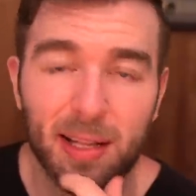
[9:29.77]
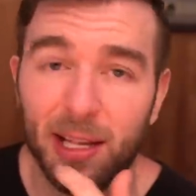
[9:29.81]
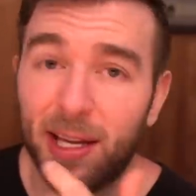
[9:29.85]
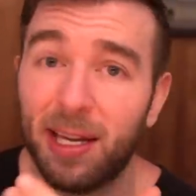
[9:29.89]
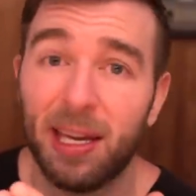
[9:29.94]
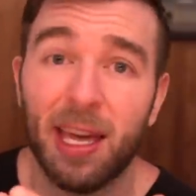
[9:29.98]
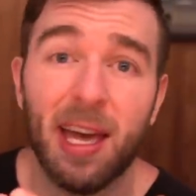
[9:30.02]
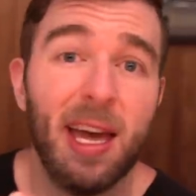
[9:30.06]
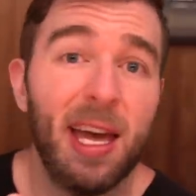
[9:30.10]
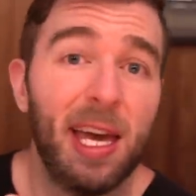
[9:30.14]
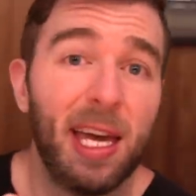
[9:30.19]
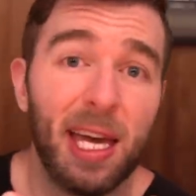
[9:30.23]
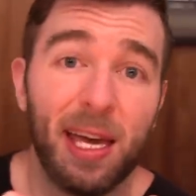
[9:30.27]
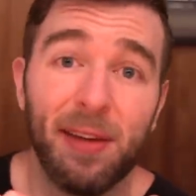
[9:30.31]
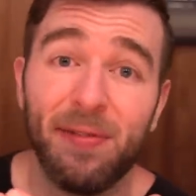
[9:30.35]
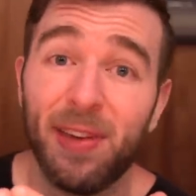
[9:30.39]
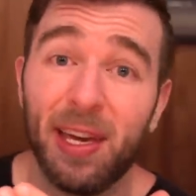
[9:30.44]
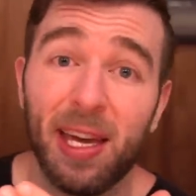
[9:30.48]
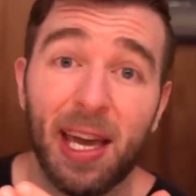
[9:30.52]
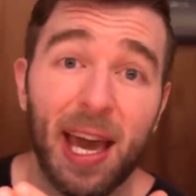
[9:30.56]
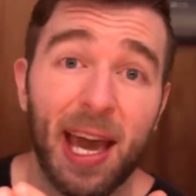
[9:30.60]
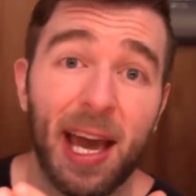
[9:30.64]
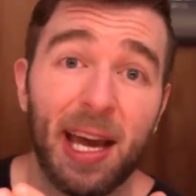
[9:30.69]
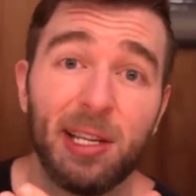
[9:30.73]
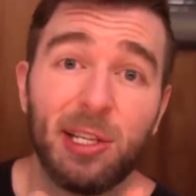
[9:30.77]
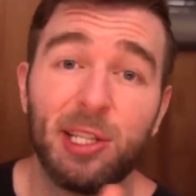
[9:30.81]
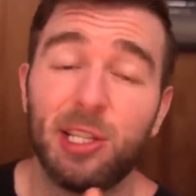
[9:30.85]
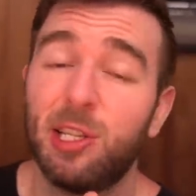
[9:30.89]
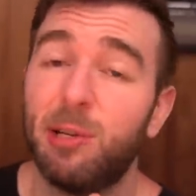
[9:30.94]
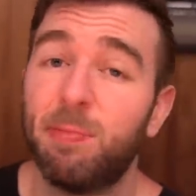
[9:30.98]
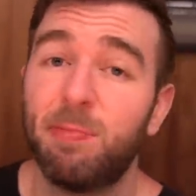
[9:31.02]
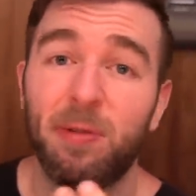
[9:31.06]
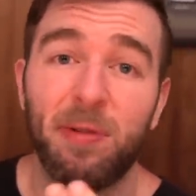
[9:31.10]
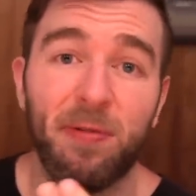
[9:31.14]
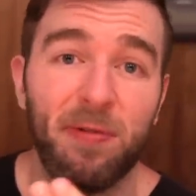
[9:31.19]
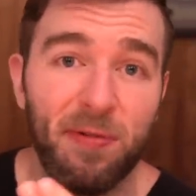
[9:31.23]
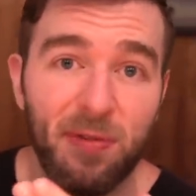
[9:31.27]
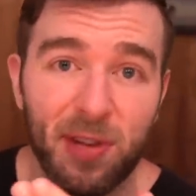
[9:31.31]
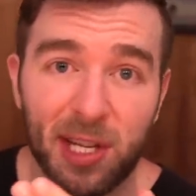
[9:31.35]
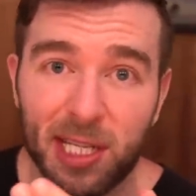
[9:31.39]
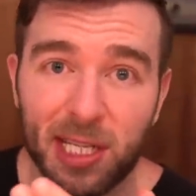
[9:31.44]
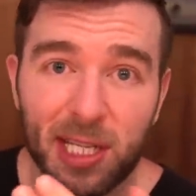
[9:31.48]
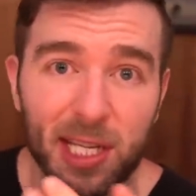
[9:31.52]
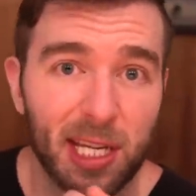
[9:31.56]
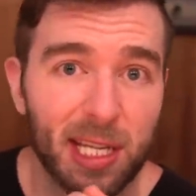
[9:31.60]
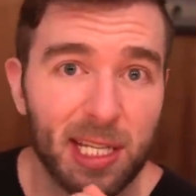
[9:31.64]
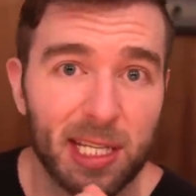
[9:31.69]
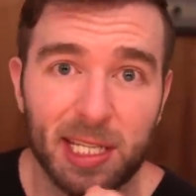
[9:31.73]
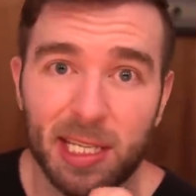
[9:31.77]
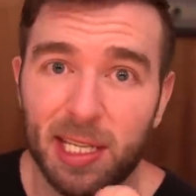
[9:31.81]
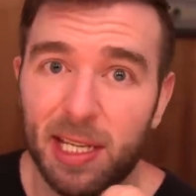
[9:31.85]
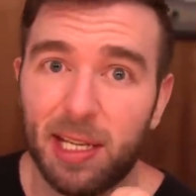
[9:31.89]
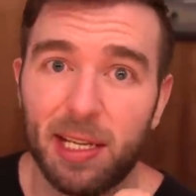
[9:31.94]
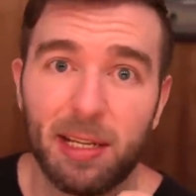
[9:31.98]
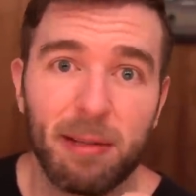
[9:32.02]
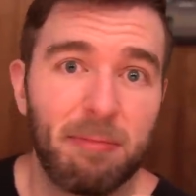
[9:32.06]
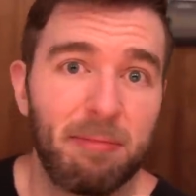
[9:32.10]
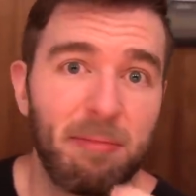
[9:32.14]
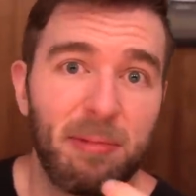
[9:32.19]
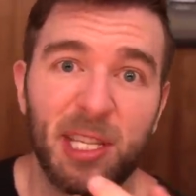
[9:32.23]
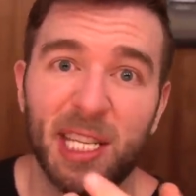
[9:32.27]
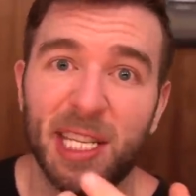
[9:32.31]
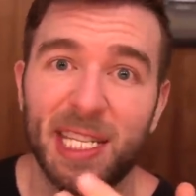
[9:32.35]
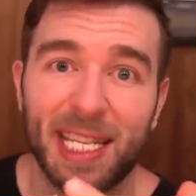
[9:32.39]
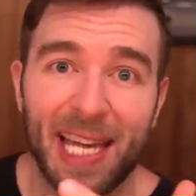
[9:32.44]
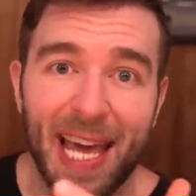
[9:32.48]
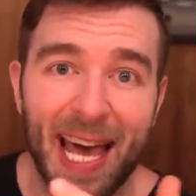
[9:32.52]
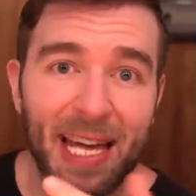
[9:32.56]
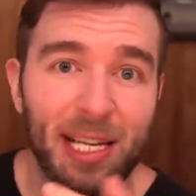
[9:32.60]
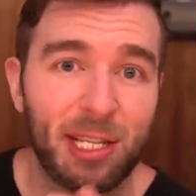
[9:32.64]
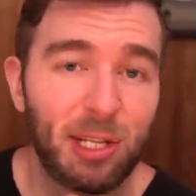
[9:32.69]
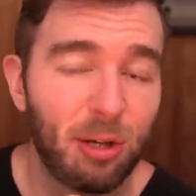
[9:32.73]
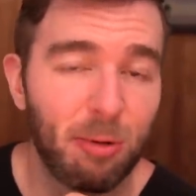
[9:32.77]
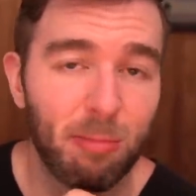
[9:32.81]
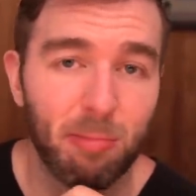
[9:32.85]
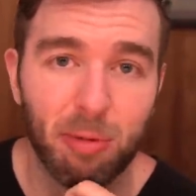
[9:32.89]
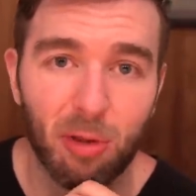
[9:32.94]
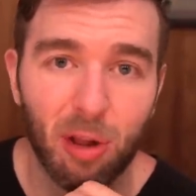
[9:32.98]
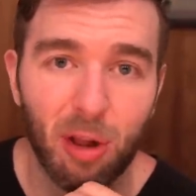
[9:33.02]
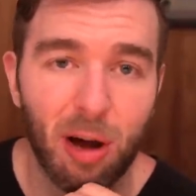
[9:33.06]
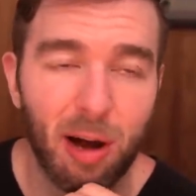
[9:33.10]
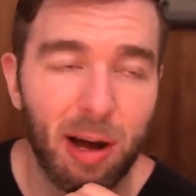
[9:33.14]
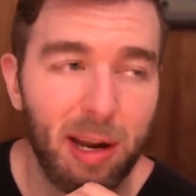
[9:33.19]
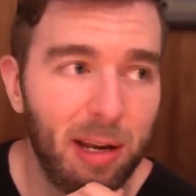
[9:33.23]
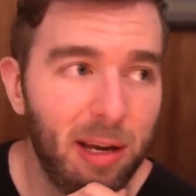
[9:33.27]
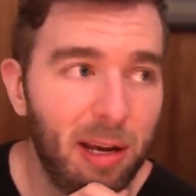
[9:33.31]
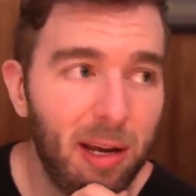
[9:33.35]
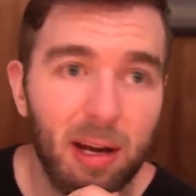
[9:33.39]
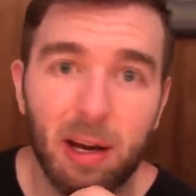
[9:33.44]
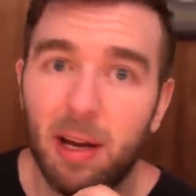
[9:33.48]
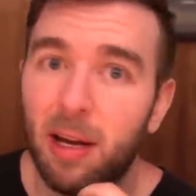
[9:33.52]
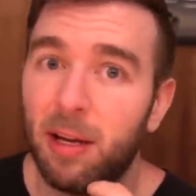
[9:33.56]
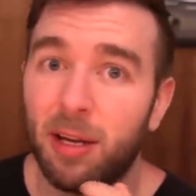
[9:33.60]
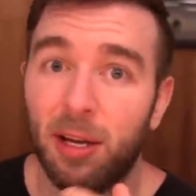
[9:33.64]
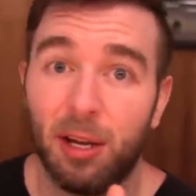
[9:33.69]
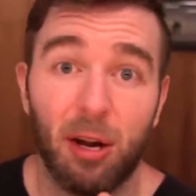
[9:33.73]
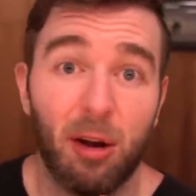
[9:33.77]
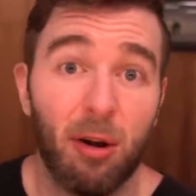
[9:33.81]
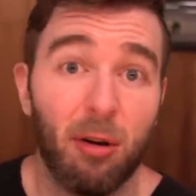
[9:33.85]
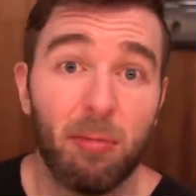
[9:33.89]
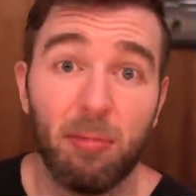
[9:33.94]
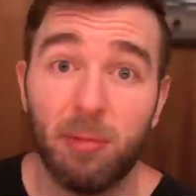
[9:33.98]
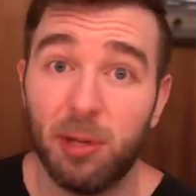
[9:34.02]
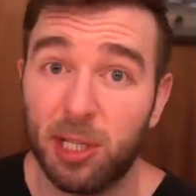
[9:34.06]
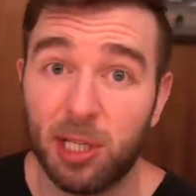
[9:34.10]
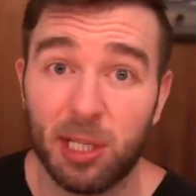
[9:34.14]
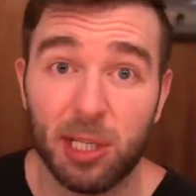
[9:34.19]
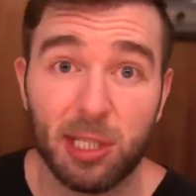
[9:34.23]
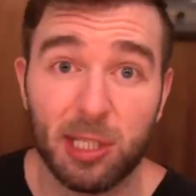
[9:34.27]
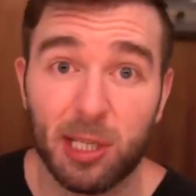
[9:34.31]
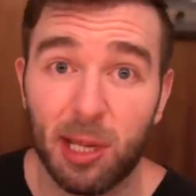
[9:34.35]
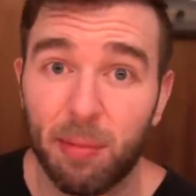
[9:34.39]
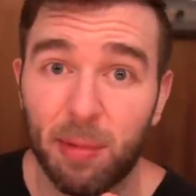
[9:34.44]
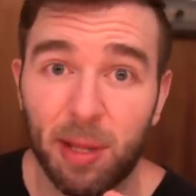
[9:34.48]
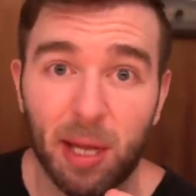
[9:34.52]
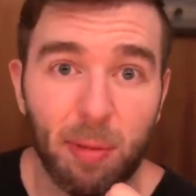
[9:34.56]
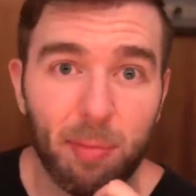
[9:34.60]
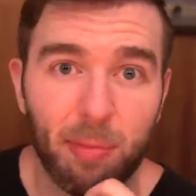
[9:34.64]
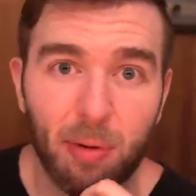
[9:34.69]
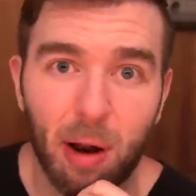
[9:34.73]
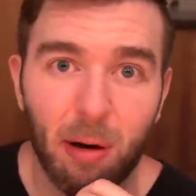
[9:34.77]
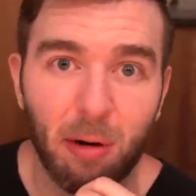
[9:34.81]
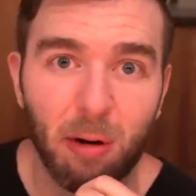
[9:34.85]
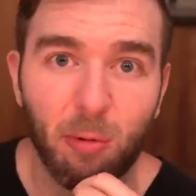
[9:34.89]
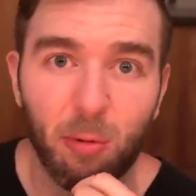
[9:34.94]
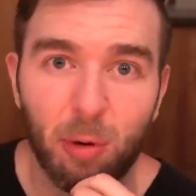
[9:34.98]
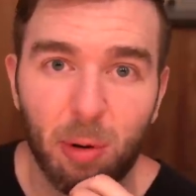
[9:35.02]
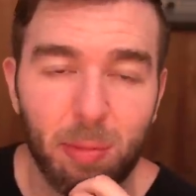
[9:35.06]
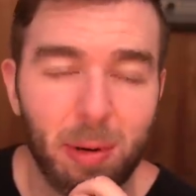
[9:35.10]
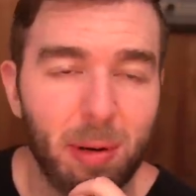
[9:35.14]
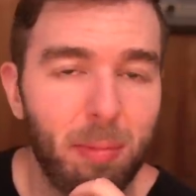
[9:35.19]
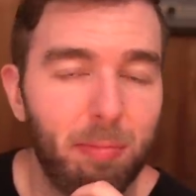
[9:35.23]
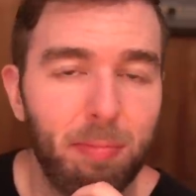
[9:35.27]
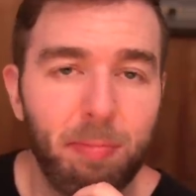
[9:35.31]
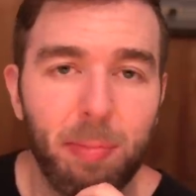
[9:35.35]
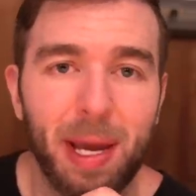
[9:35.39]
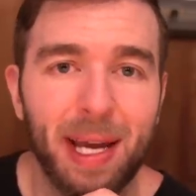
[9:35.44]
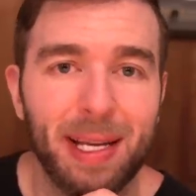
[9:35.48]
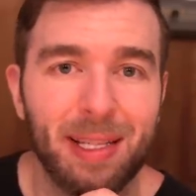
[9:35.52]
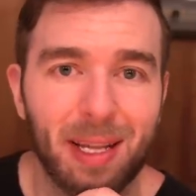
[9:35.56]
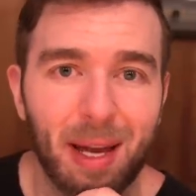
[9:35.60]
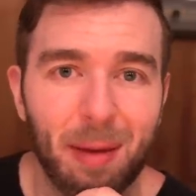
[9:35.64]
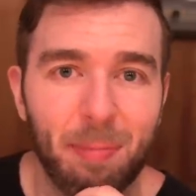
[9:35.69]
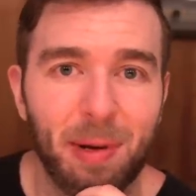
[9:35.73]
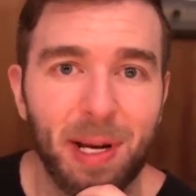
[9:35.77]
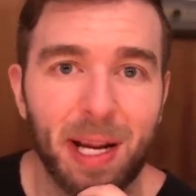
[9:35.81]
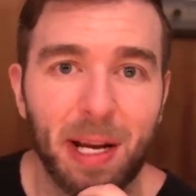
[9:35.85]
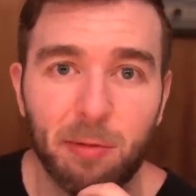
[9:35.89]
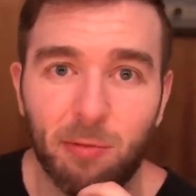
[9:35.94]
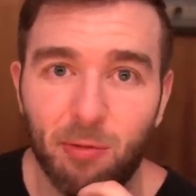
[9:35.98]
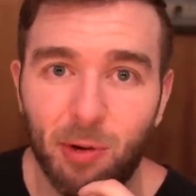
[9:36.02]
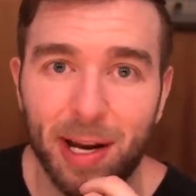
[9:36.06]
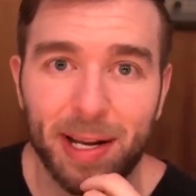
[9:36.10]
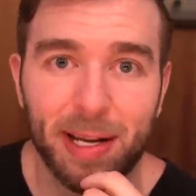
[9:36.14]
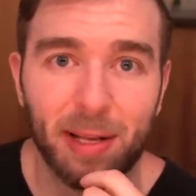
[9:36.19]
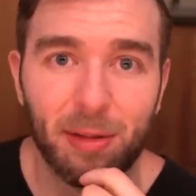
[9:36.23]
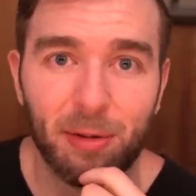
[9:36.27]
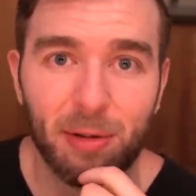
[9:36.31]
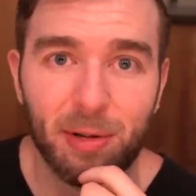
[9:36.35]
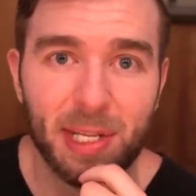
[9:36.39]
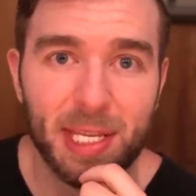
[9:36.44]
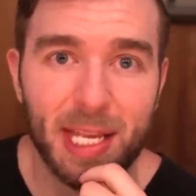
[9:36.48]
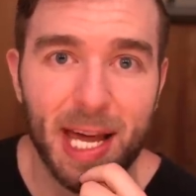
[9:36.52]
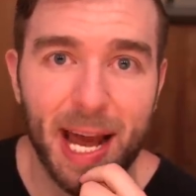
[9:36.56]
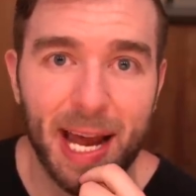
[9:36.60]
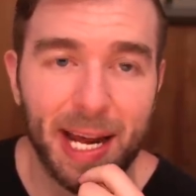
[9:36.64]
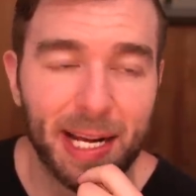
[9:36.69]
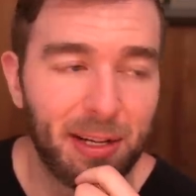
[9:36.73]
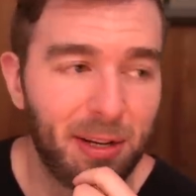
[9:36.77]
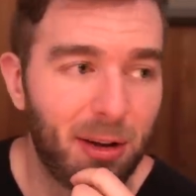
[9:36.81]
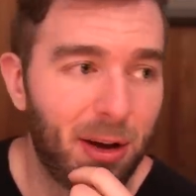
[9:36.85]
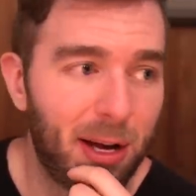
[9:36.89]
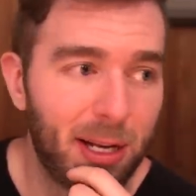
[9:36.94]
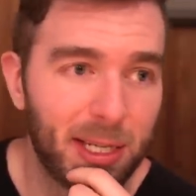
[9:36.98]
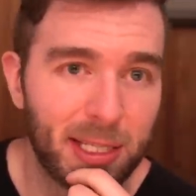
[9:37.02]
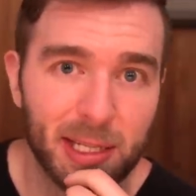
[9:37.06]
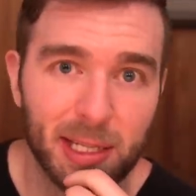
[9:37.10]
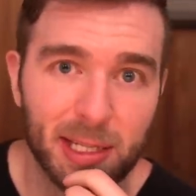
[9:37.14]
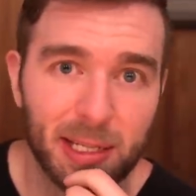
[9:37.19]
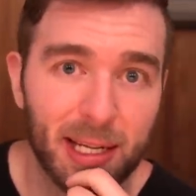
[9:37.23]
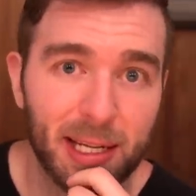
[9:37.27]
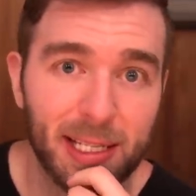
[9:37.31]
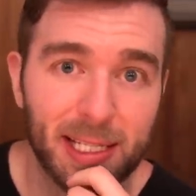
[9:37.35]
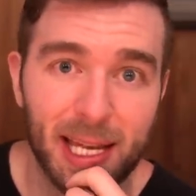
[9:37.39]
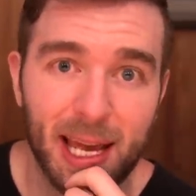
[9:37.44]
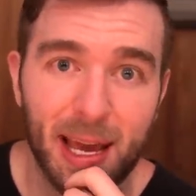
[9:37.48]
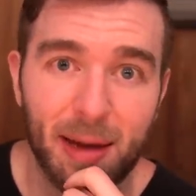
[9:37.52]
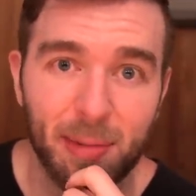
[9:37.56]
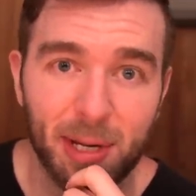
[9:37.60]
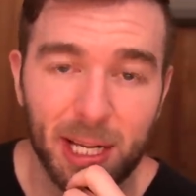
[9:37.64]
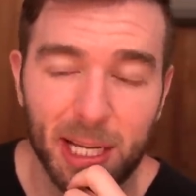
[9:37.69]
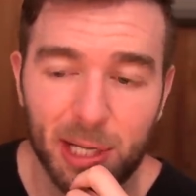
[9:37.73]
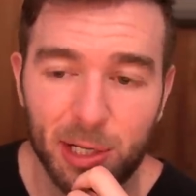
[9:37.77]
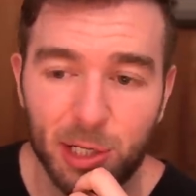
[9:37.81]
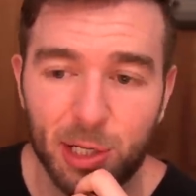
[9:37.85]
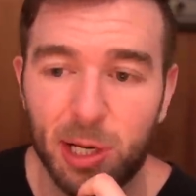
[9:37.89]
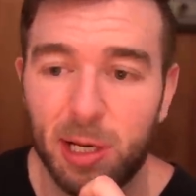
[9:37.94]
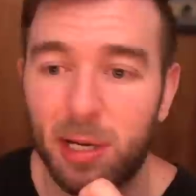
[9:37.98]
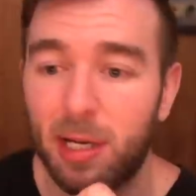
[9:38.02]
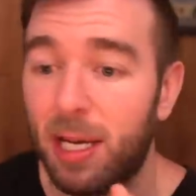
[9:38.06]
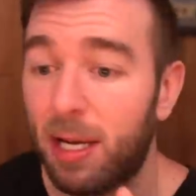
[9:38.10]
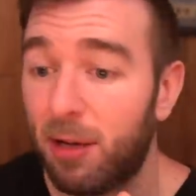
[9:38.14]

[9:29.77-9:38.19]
Like, if you had super viscous, like disaster blood, you know, this is something that probably would have been picked up in a regular diagnostic examination.